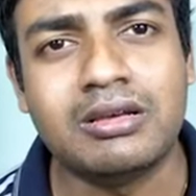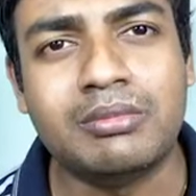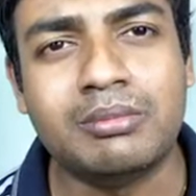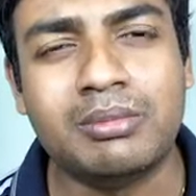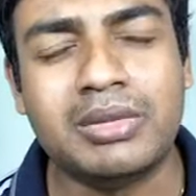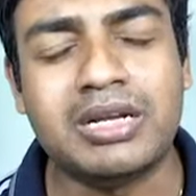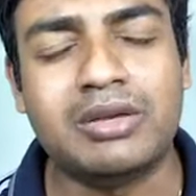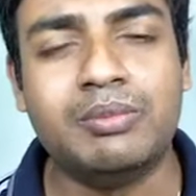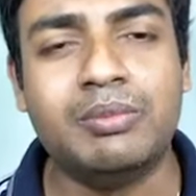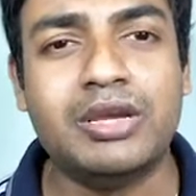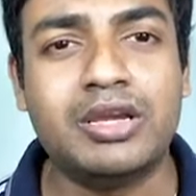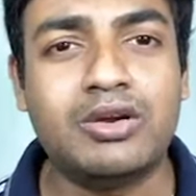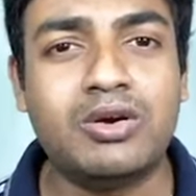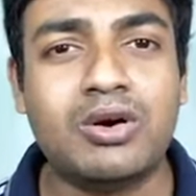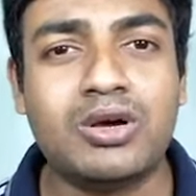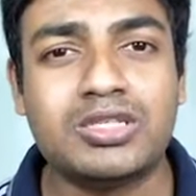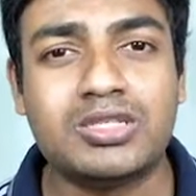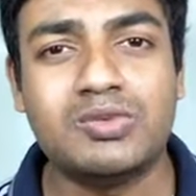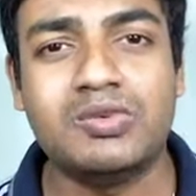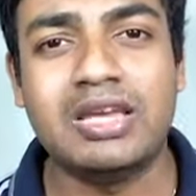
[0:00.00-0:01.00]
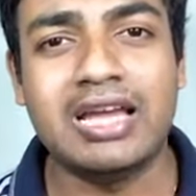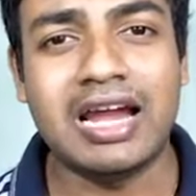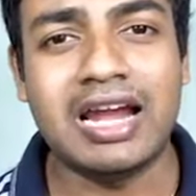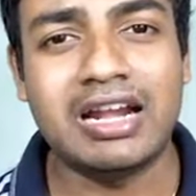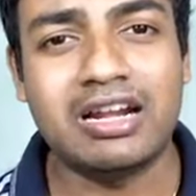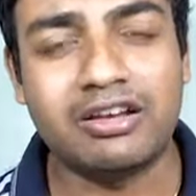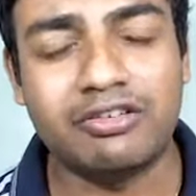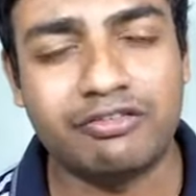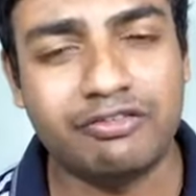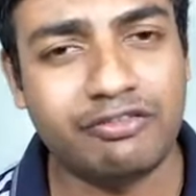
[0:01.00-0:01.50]
But because we
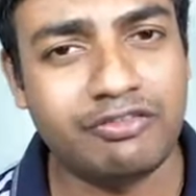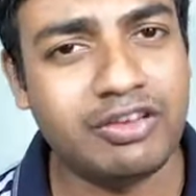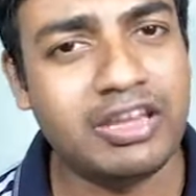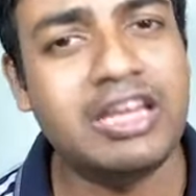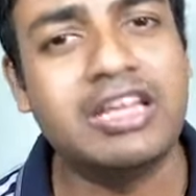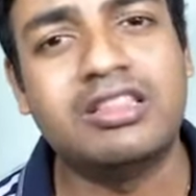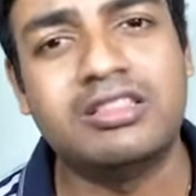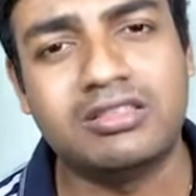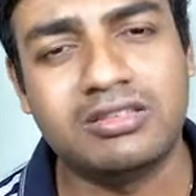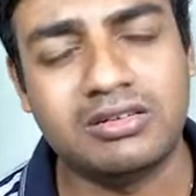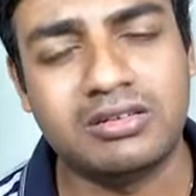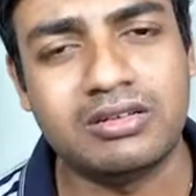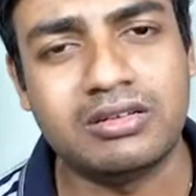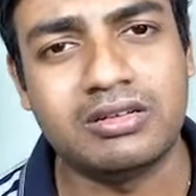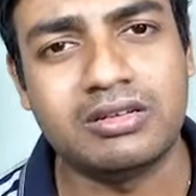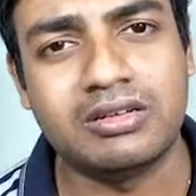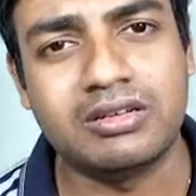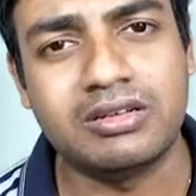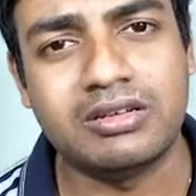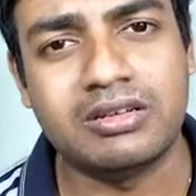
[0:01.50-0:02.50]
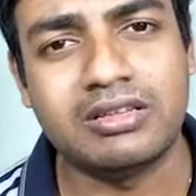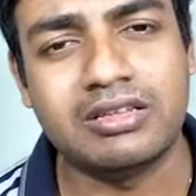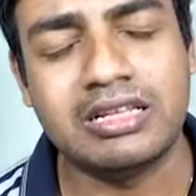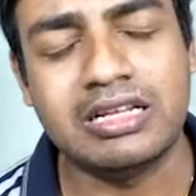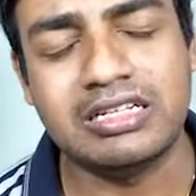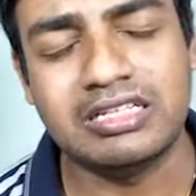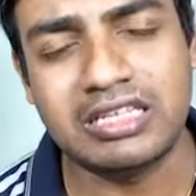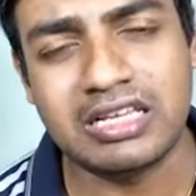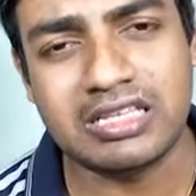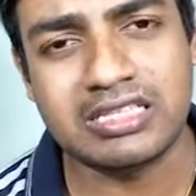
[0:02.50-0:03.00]
had a faith
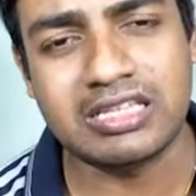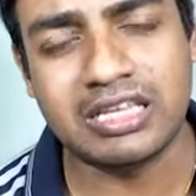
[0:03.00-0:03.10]
that yes,